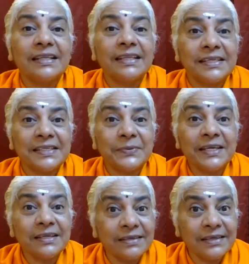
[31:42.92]
That is
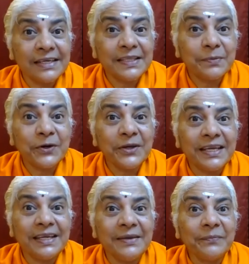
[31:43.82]
why early in the
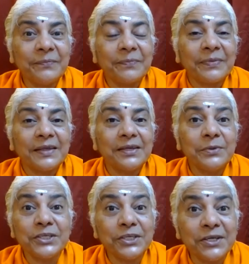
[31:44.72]
morning, you
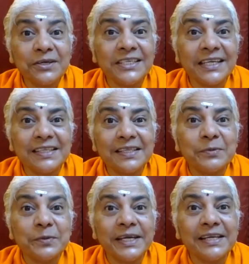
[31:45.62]
know, we should not check the
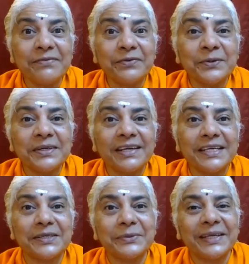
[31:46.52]
mobile phone
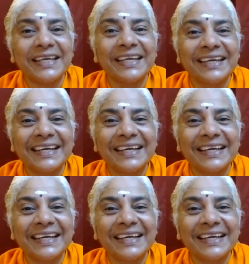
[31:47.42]
right away